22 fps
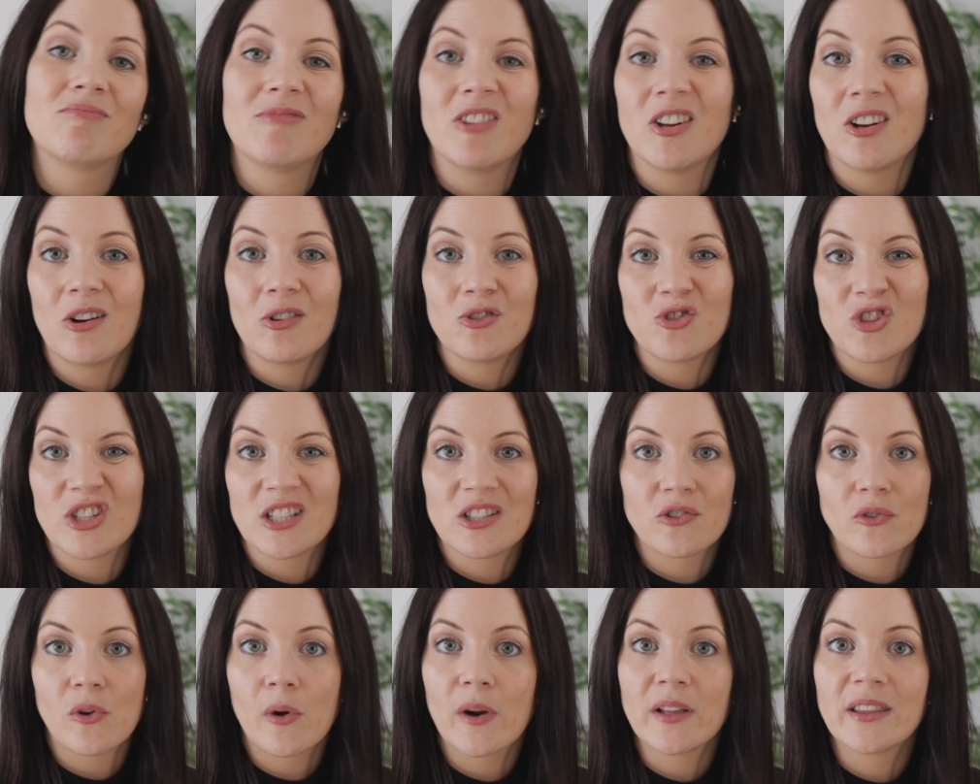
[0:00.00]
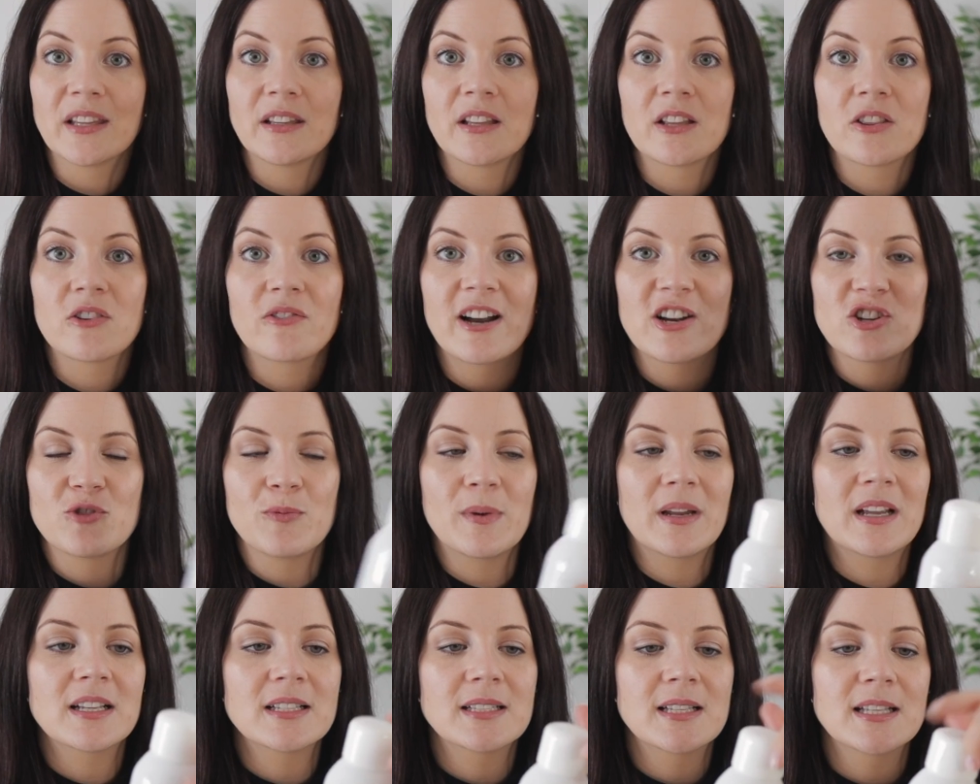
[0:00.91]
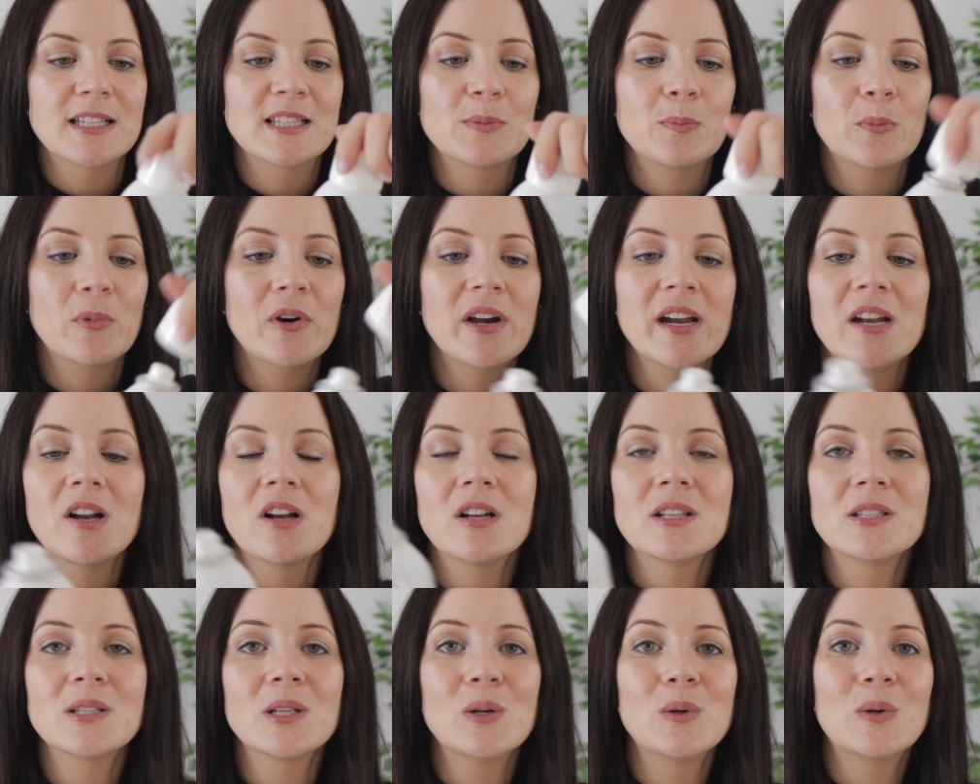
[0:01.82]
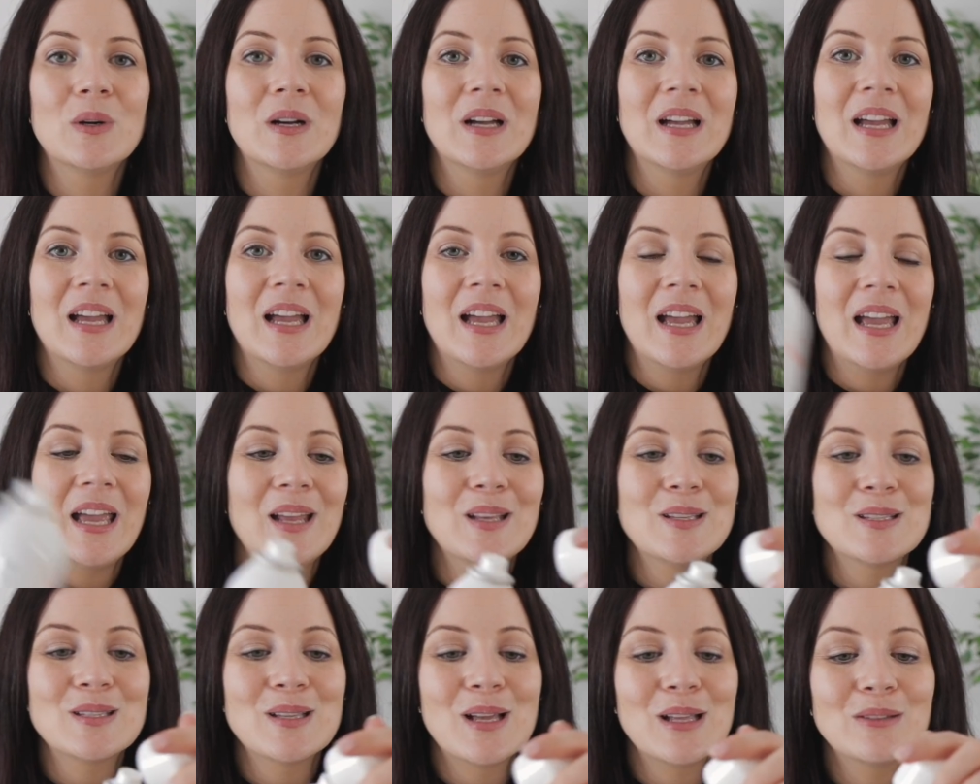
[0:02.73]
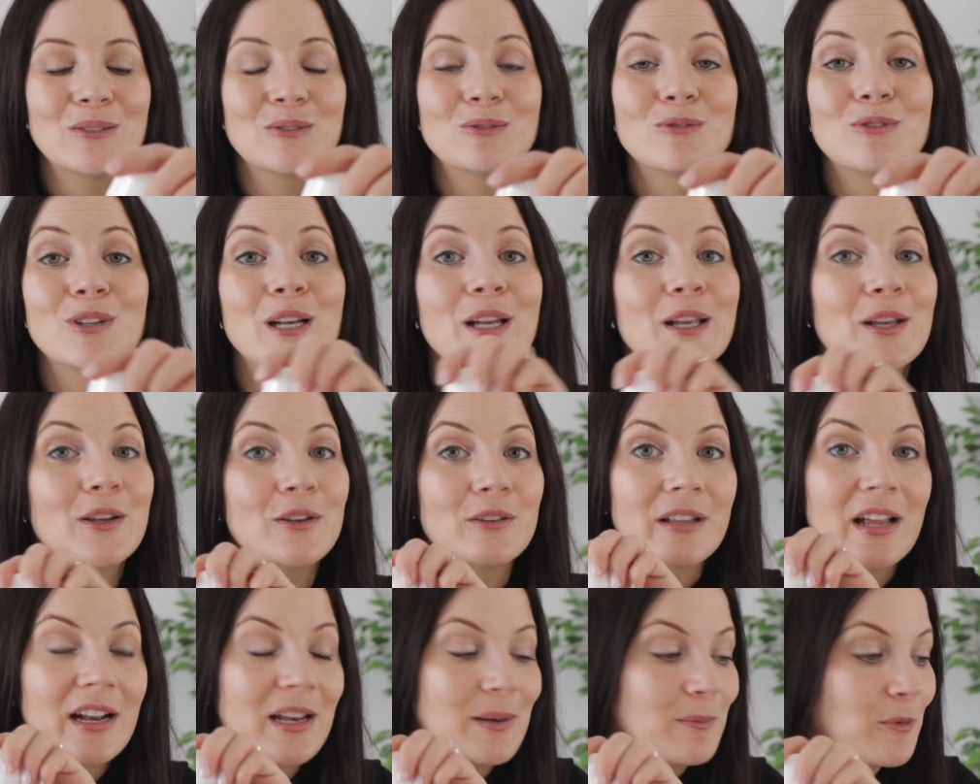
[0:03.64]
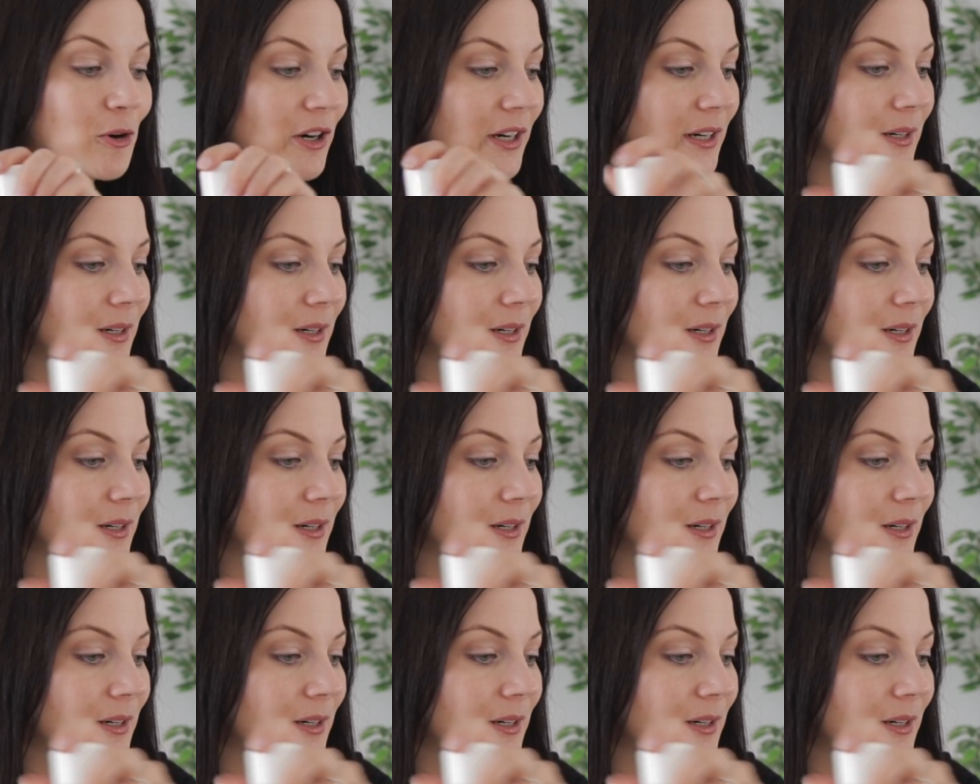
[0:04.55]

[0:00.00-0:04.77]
you know, just throw it in the trash because the spray nozzle, it's not really good anymore.